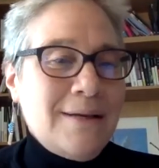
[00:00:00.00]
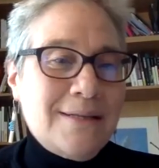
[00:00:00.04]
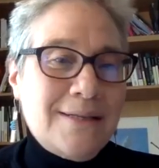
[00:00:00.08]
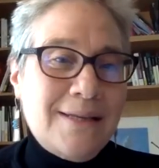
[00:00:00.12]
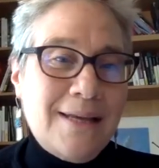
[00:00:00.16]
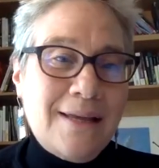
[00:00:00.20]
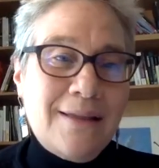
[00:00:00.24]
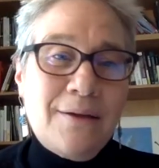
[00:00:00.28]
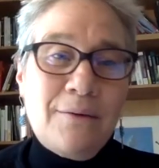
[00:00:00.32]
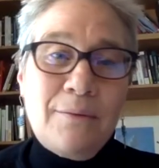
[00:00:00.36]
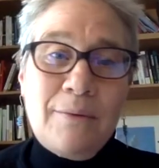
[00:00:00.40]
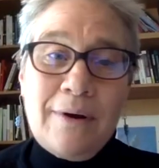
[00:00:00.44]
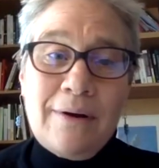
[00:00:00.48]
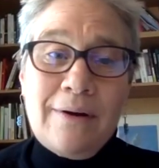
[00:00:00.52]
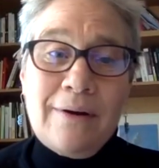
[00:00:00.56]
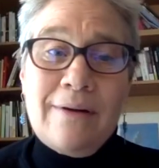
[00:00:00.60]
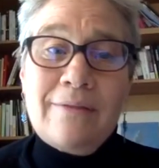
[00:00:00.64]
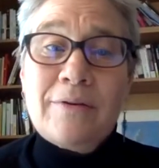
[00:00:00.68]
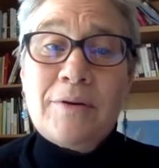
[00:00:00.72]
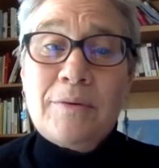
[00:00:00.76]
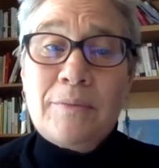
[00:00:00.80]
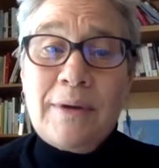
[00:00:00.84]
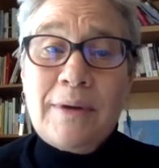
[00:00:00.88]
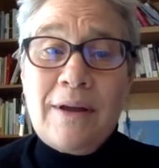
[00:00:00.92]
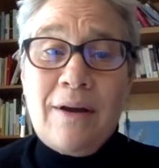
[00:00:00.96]
say that
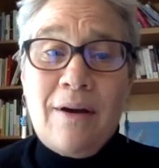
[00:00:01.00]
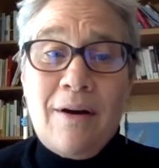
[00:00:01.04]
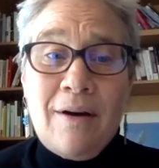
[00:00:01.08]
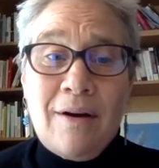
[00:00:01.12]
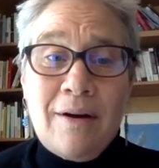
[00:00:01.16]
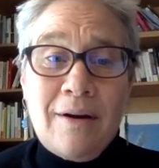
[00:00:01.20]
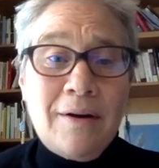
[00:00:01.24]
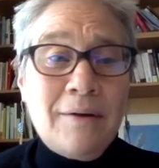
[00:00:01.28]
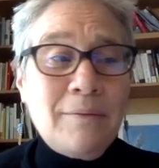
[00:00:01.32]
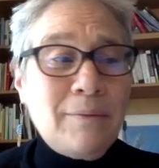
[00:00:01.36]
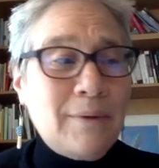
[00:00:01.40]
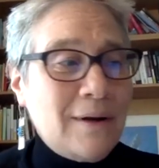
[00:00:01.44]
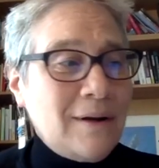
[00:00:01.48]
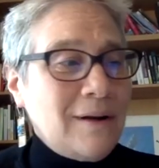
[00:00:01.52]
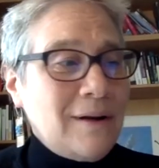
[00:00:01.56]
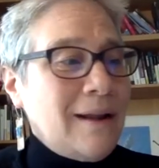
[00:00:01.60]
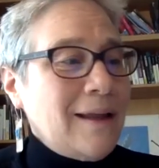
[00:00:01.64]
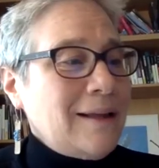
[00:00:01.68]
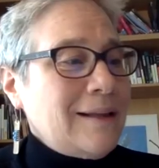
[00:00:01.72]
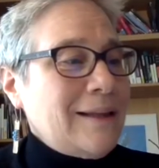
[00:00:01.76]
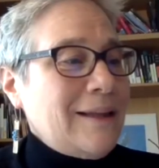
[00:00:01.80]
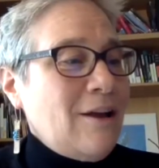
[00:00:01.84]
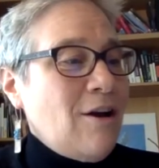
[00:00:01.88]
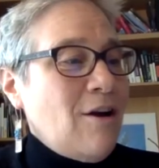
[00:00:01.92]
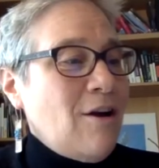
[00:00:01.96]
wherever we are, we are
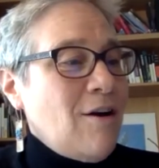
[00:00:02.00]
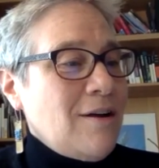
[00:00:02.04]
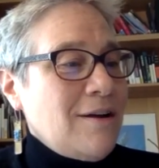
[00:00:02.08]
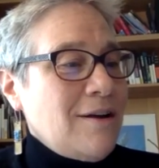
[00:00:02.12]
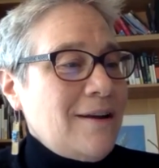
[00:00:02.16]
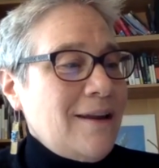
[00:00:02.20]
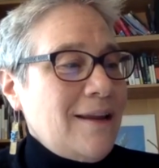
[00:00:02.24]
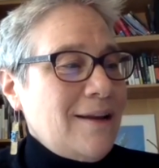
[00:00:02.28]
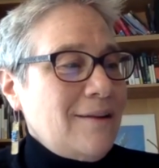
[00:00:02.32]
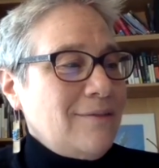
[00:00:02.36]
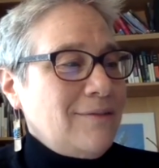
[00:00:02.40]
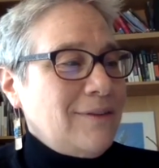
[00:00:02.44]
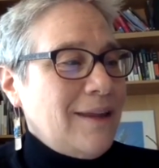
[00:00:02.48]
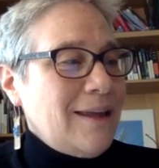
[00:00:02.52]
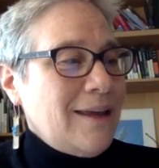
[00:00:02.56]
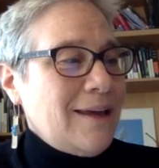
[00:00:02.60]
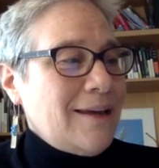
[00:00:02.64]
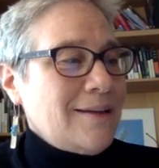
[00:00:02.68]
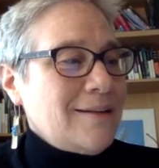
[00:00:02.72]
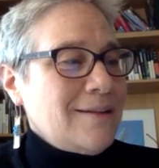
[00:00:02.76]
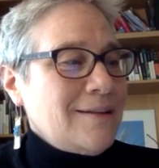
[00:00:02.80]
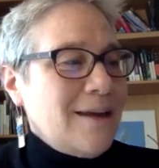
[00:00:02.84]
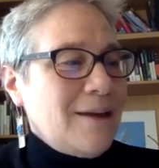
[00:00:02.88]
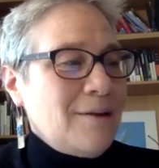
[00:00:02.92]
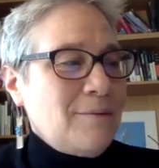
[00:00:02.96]
likely on native
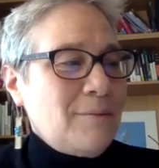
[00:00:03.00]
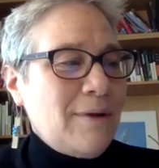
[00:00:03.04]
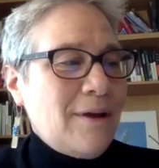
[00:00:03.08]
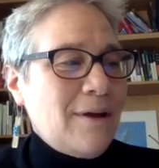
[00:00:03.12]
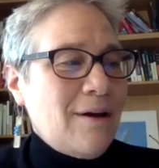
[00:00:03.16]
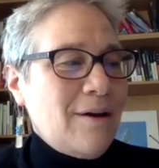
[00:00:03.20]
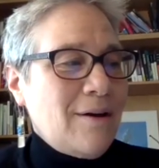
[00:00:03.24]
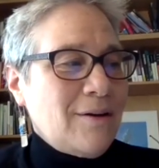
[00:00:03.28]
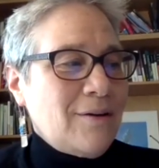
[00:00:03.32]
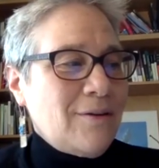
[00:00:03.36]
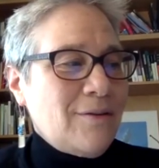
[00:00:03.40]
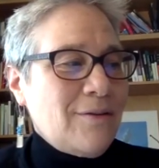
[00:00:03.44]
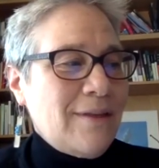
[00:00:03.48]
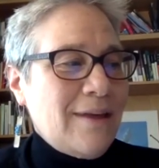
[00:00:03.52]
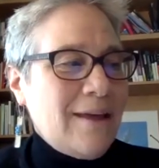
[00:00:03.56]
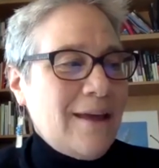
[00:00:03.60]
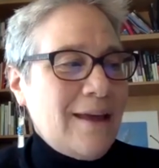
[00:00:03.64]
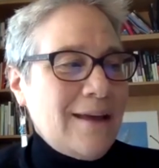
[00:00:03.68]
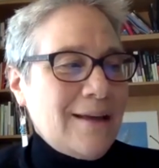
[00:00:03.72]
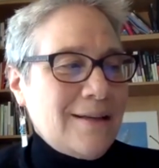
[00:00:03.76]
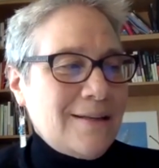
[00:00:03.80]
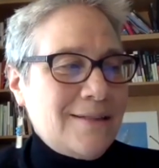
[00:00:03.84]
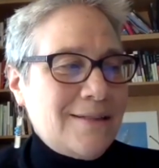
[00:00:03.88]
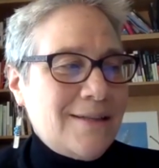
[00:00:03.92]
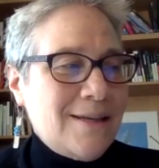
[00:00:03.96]
land and we honor the
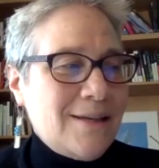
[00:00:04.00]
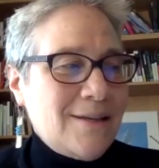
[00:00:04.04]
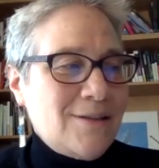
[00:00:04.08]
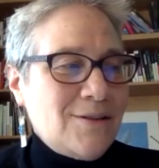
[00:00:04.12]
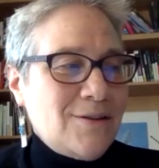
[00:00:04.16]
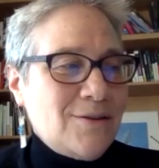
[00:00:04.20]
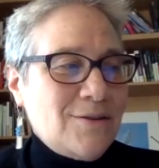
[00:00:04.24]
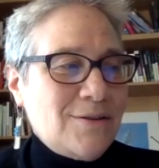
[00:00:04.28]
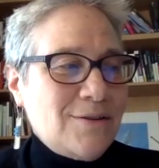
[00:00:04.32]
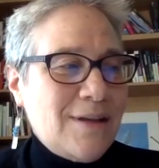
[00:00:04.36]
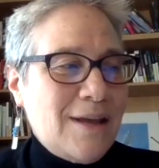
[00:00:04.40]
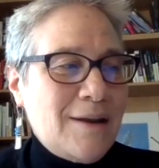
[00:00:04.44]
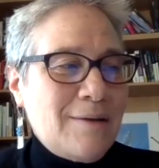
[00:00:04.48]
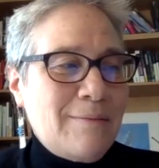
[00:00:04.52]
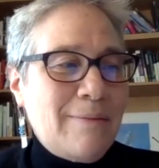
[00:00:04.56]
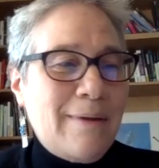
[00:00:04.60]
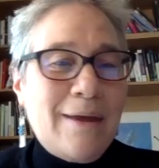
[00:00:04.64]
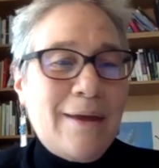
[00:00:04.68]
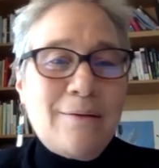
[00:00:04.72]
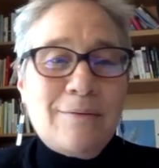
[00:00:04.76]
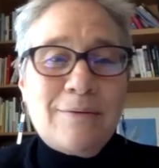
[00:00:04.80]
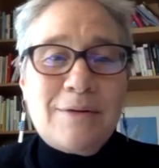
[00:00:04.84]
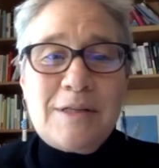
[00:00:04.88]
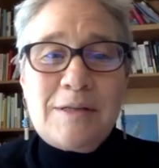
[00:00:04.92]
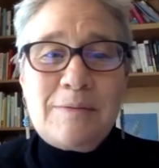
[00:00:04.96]
ancestors and
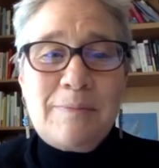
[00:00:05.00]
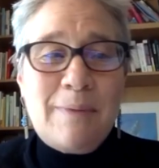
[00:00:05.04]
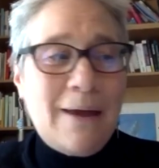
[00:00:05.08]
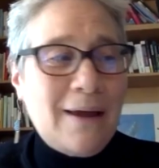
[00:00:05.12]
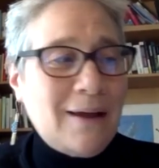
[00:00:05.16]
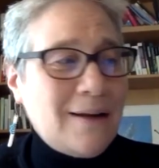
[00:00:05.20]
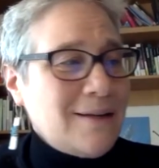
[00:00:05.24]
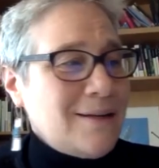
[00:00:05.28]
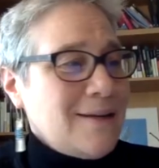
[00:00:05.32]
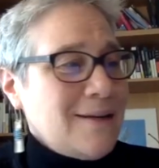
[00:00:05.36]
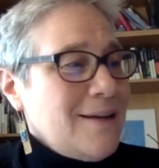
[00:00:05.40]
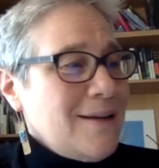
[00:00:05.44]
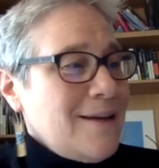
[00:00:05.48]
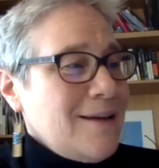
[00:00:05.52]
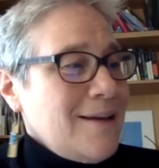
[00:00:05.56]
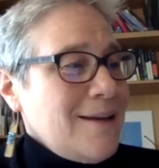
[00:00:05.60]
pay respect,